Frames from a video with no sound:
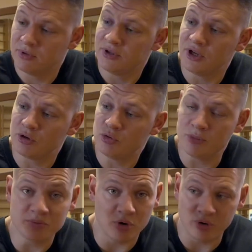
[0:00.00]
their
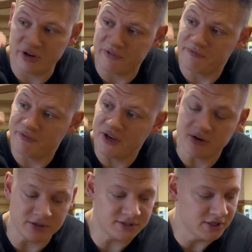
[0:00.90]
grip or their
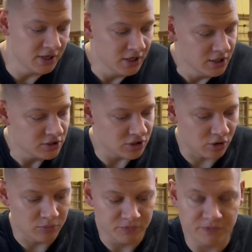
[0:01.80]
fingers.
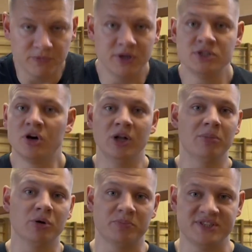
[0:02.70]
So it's all
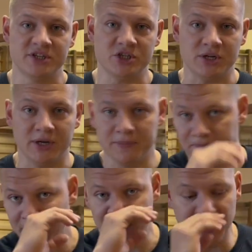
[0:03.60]
about positioning.
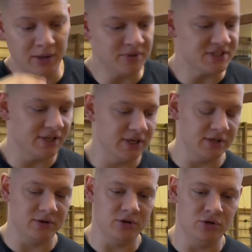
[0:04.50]
In arm wrestling,
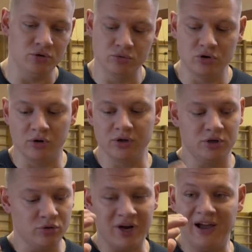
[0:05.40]

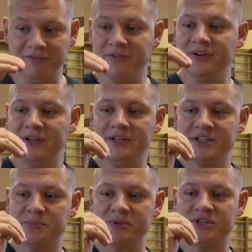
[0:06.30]
you have this
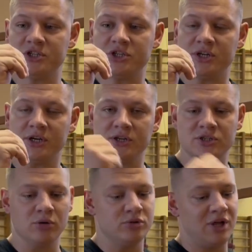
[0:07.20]
positioning.
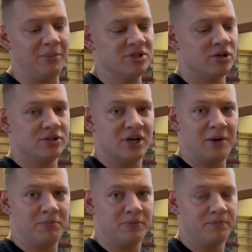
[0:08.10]
So thumb is on
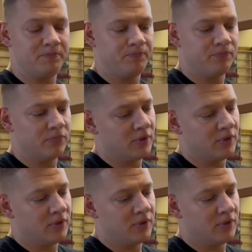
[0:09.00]
top